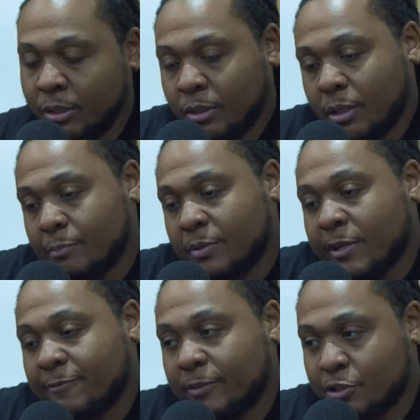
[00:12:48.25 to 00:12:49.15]
I'm
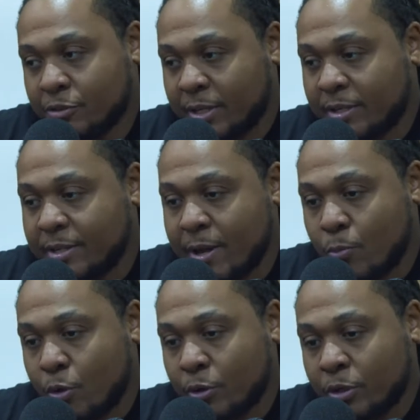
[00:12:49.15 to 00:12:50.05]
definitely trying to
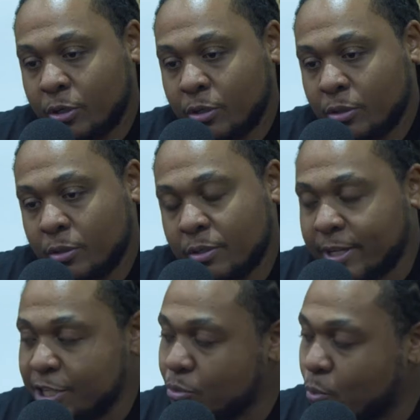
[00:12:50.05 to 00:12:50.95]
network
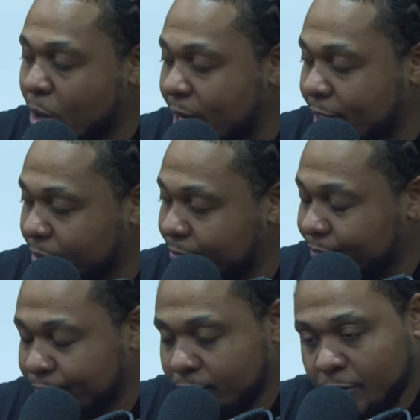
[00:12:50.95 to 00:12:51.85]
nationwide.
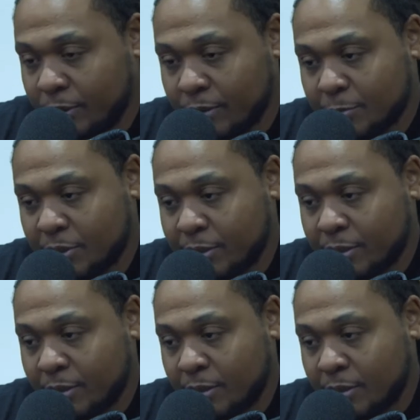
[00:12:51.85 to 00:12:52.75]
You know what I'm
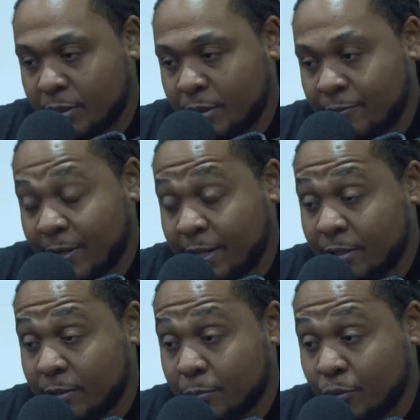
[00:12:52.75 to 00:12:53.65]
saying? If I can
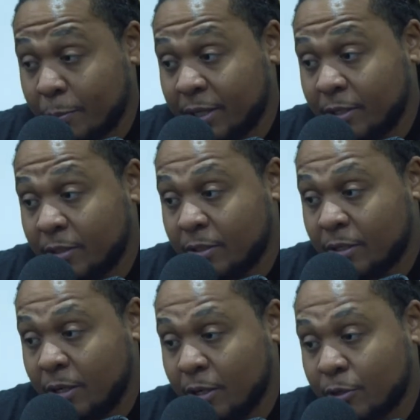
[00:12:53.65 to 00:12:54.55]
remain in a
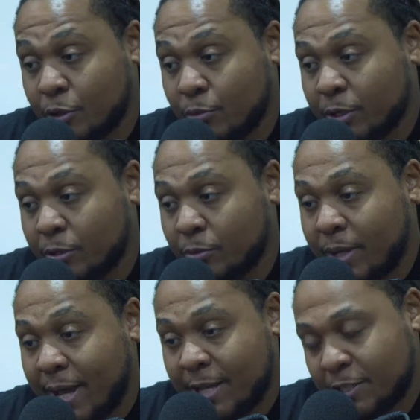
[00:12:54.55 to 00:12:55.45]
underground
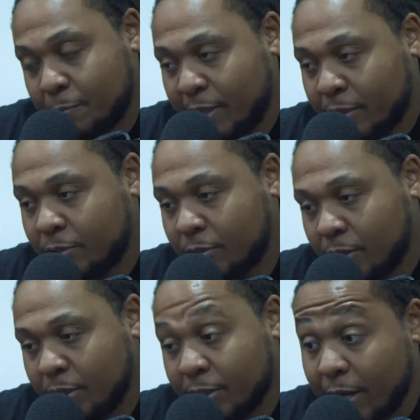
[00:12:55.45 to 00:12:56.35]
aspect,
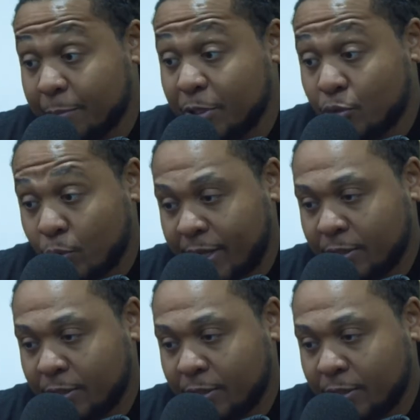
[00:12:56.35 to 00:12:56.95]
that'd be great.